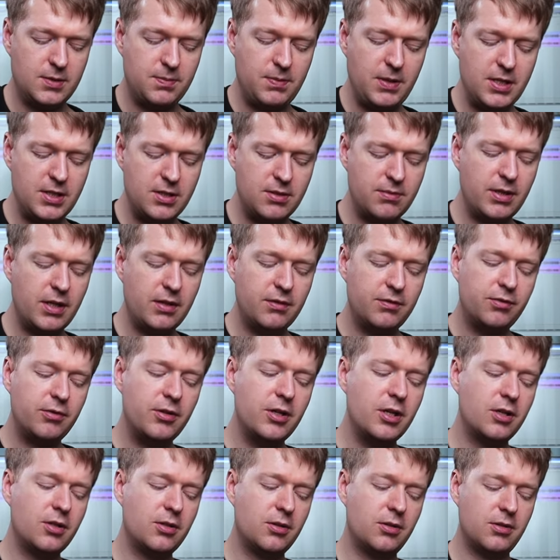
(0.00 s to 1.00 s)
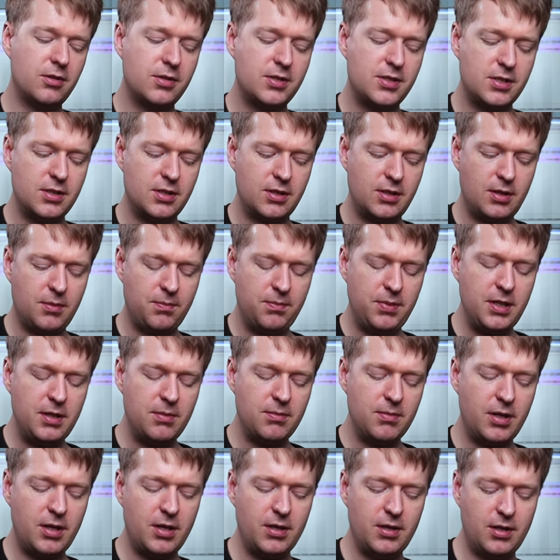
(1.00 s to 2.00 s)
based around three chords, a B
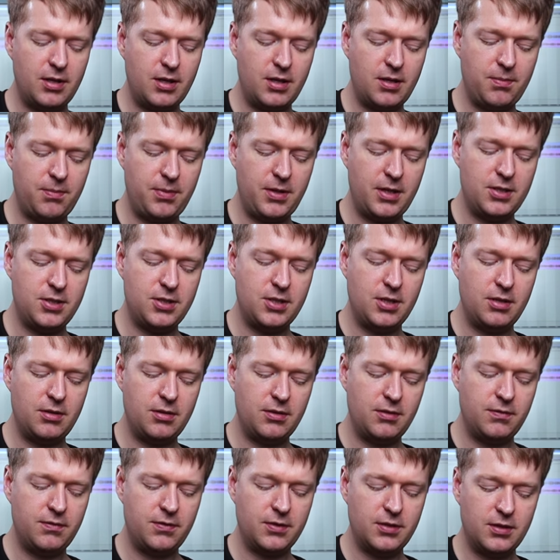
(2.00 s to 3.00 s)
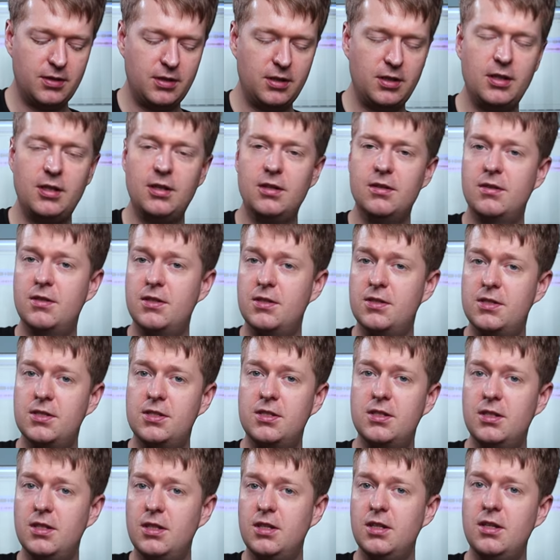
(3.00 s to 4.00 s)
minor arpeggio for the,
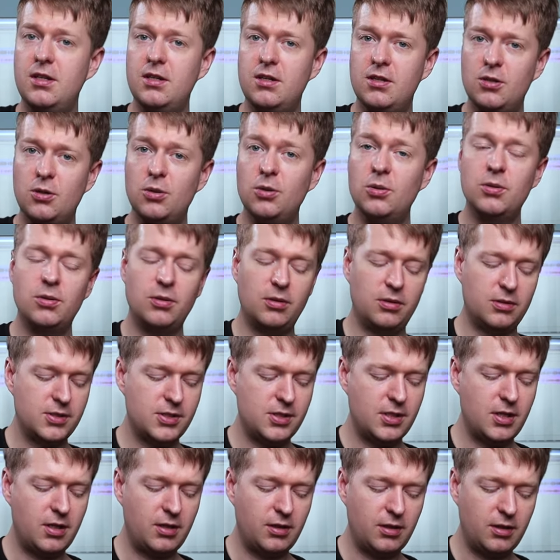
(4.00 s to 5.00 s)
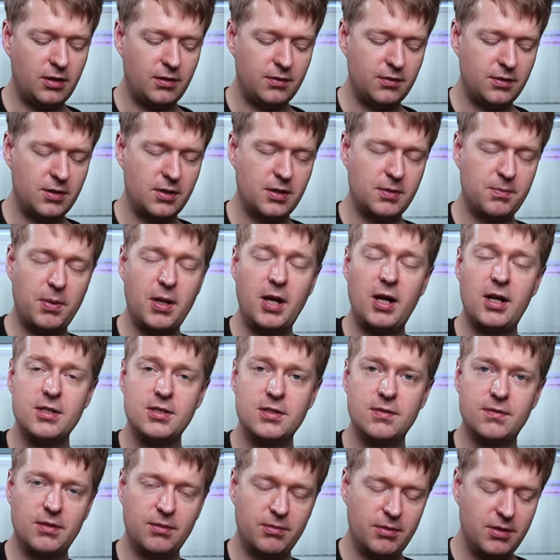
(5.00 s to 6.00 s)
the the call style, the
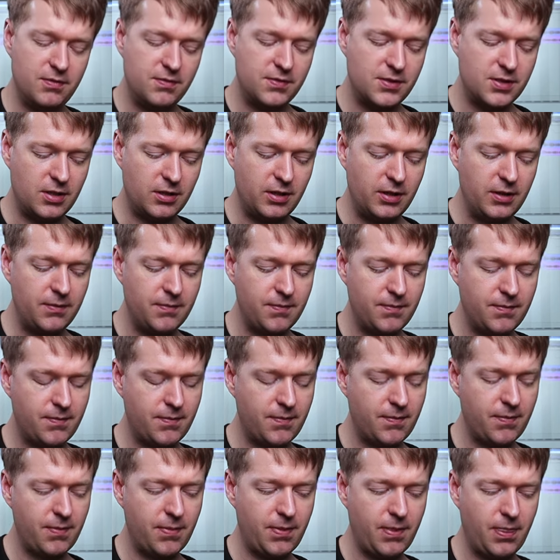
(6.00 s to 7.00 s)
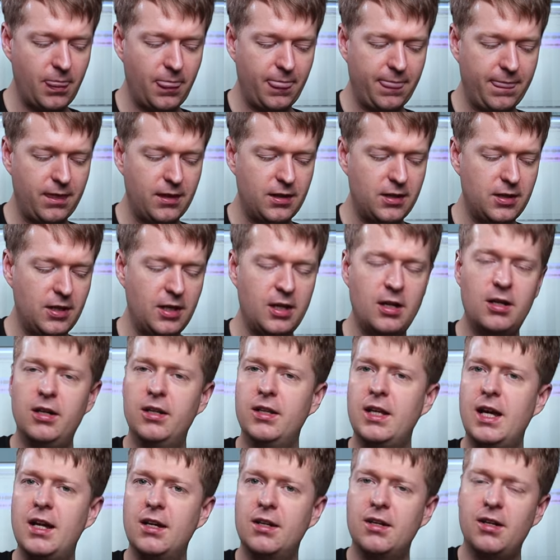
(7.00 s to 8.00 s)
part of the riff, sorry. You're
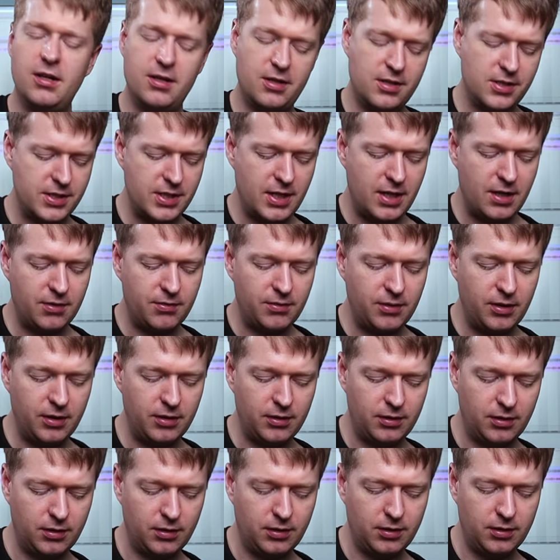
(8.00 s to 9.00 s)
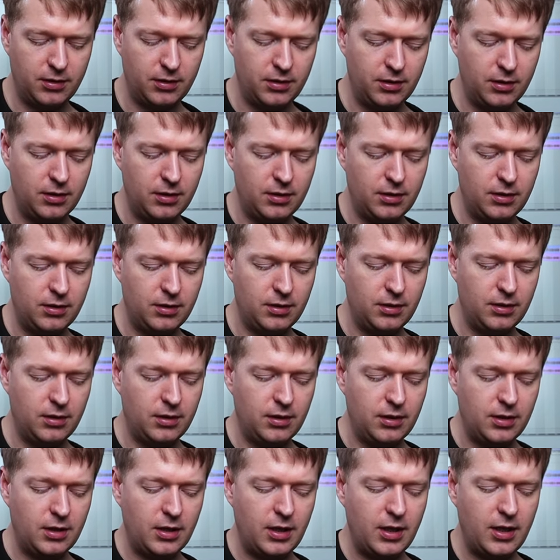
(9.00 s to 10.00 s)
hearing that kind of sound, right?
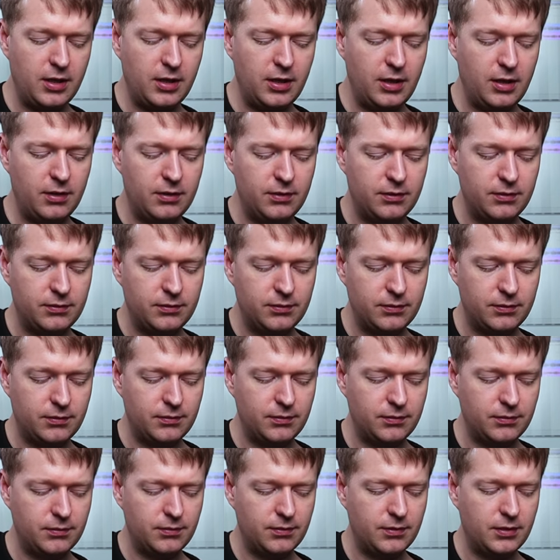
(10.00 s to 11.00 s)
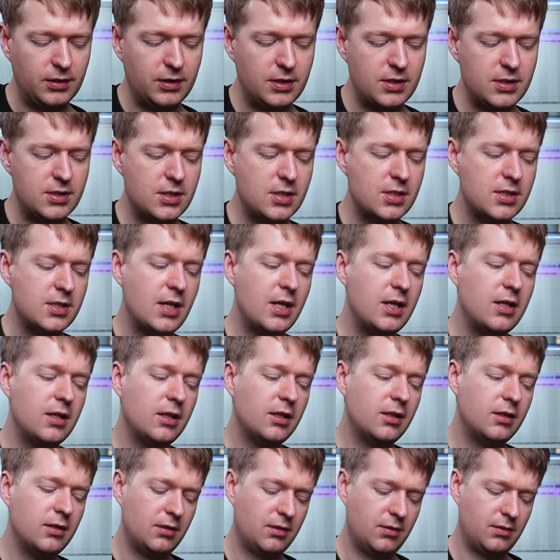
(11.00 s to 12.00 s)
And then this
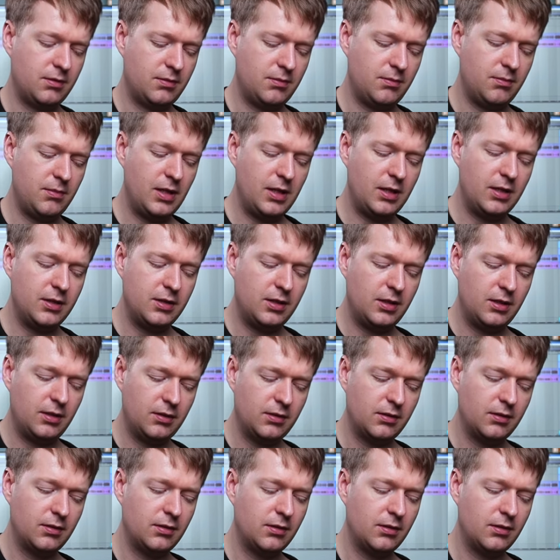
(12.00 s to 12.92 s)
descending melody